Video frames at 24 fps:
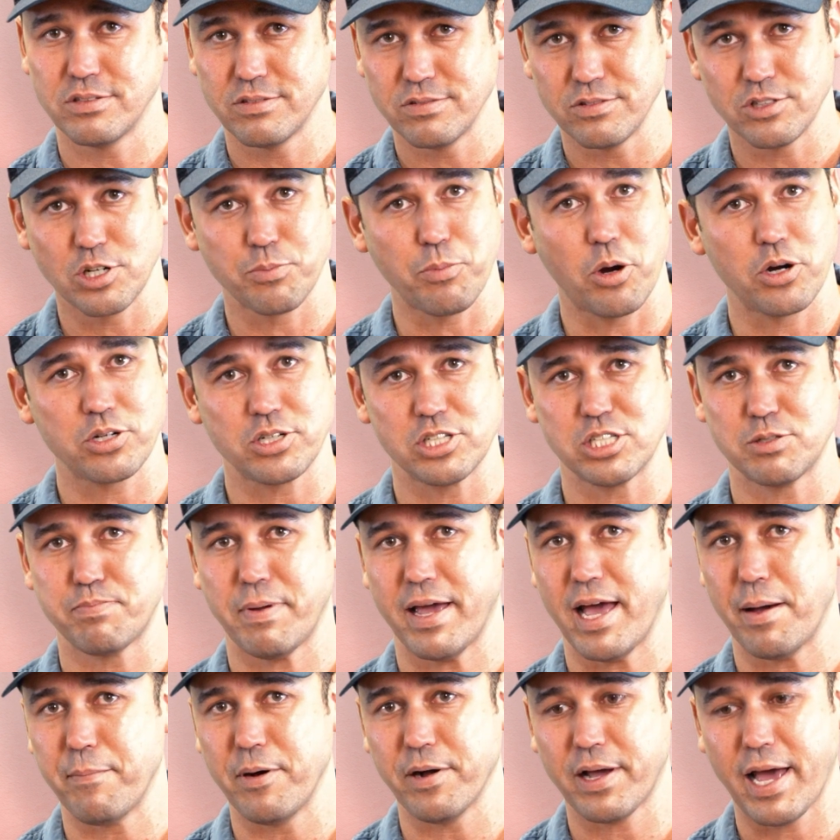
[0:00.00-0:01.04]
you're marked as
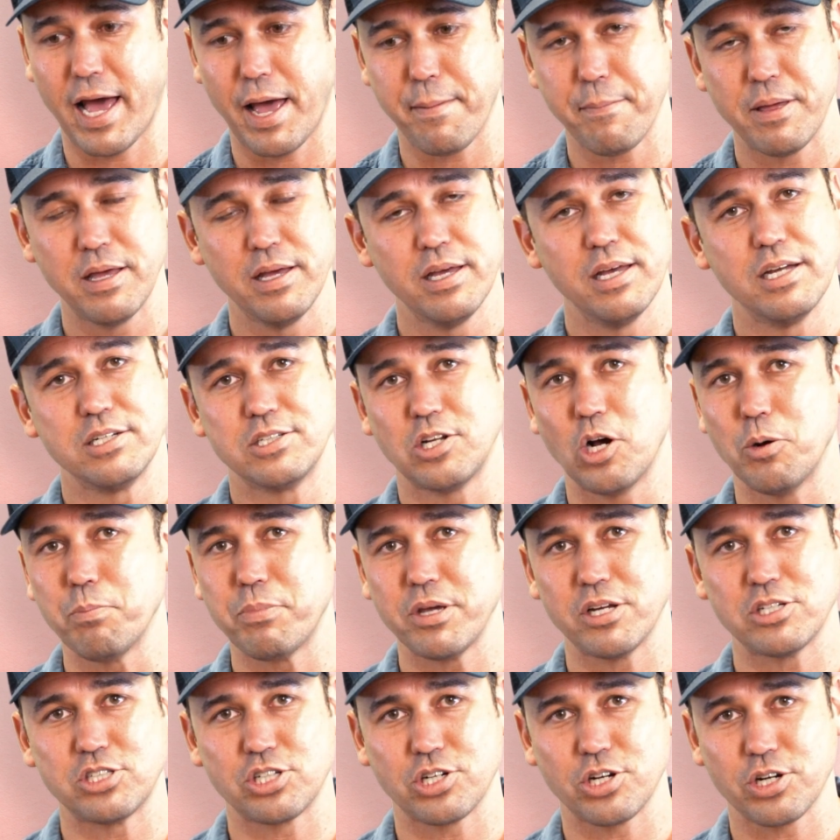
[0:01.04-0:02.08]
spam, okay? Don't
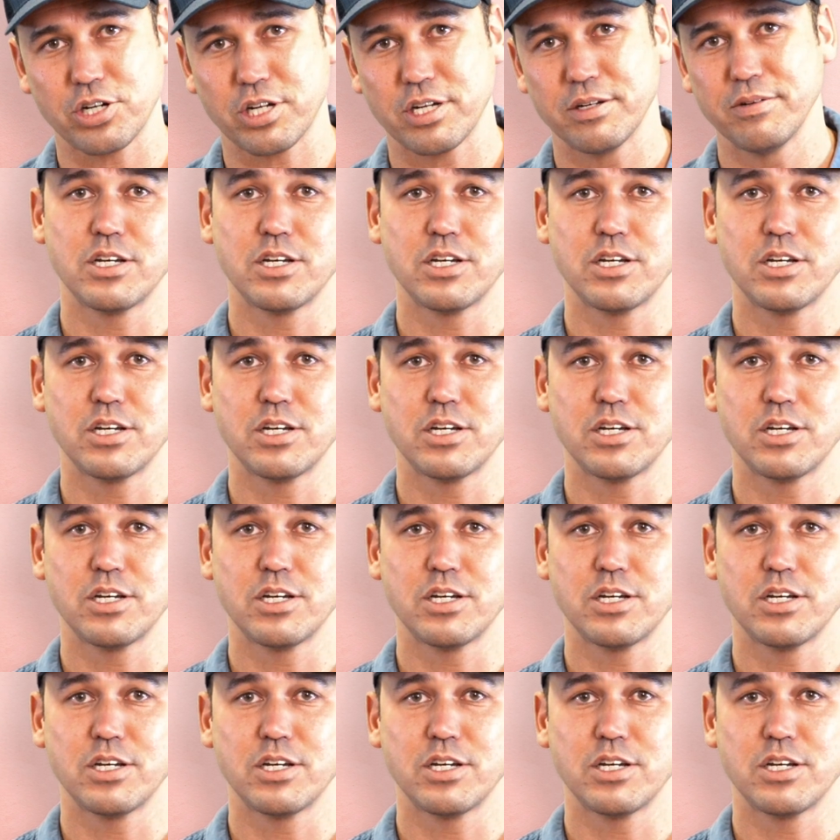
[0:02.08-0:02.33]
be a jerk.